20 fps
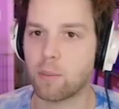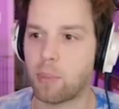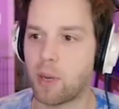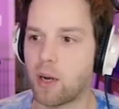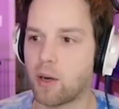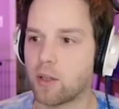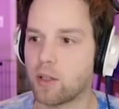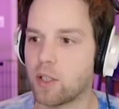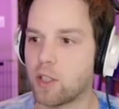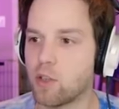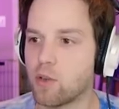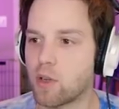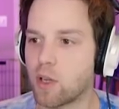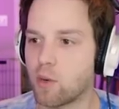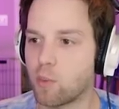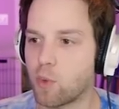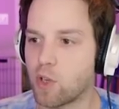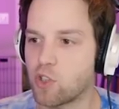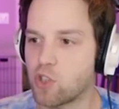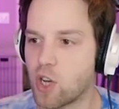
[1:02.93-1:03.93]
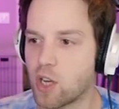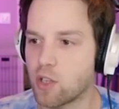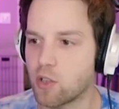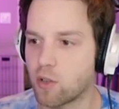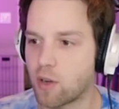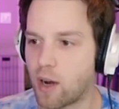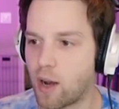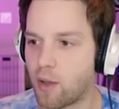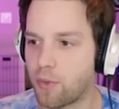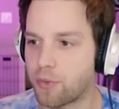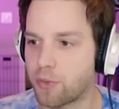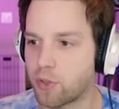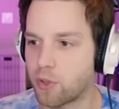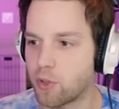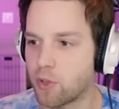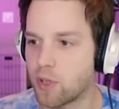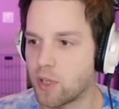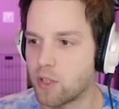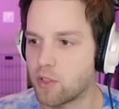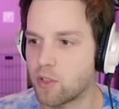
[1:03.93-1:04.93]
apparently you can regen your health, so
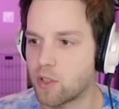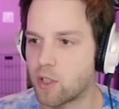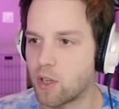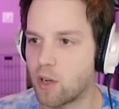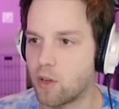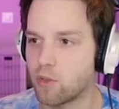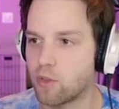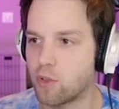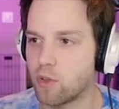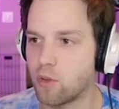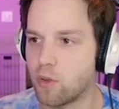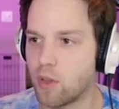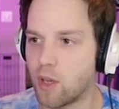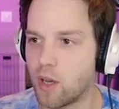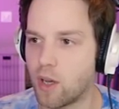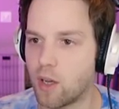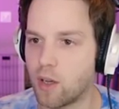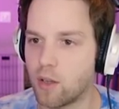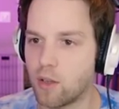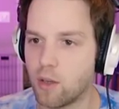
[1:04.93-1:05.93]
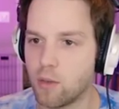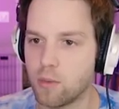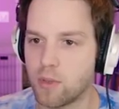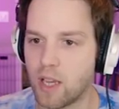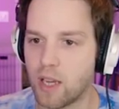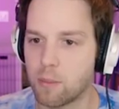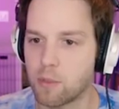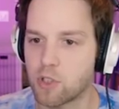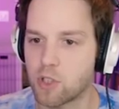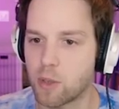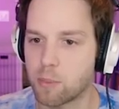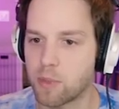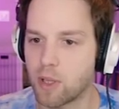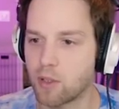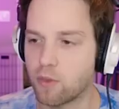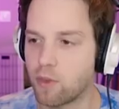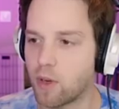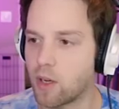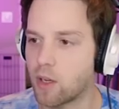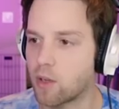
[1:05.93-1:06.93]
you need to go to the, ooh, damage up,
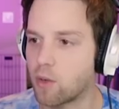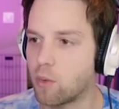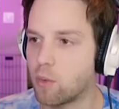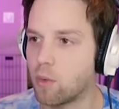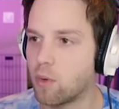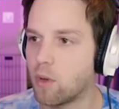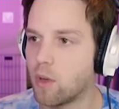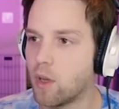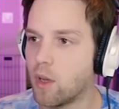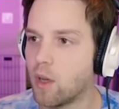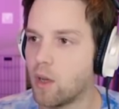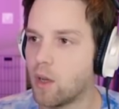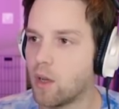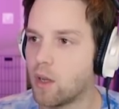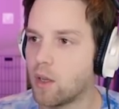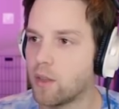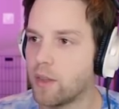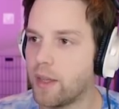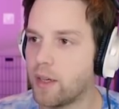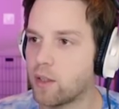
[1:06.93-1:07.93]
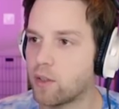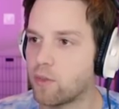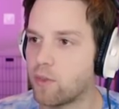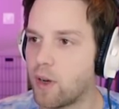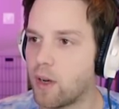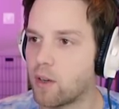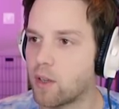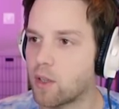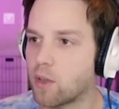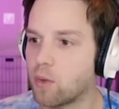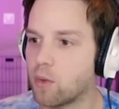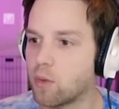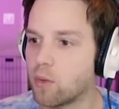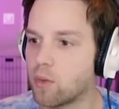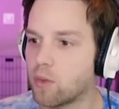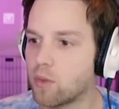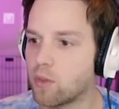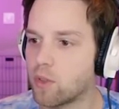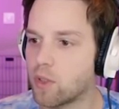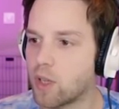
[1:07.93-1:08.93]
that's very cool. That is very cool.
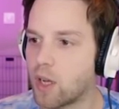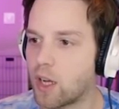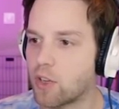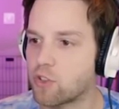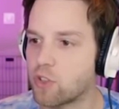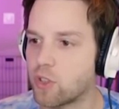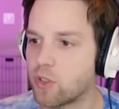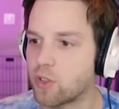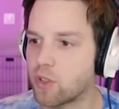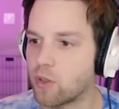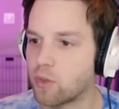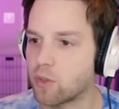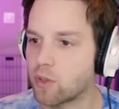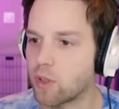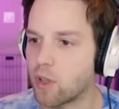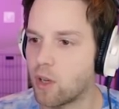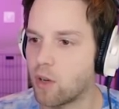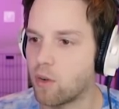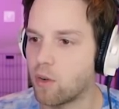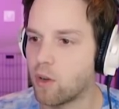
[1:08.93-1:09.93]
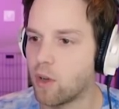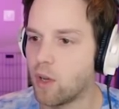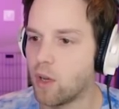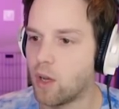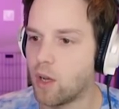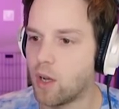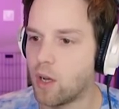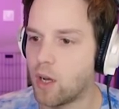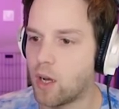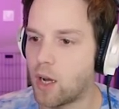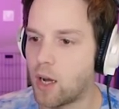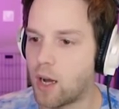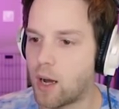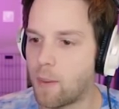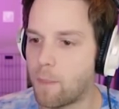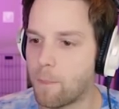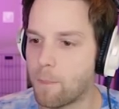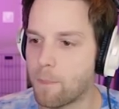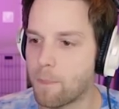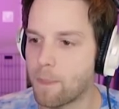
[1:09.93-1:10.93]
God, she's so slow.
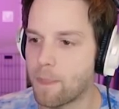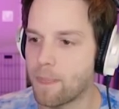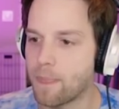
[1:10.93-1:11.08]
Um,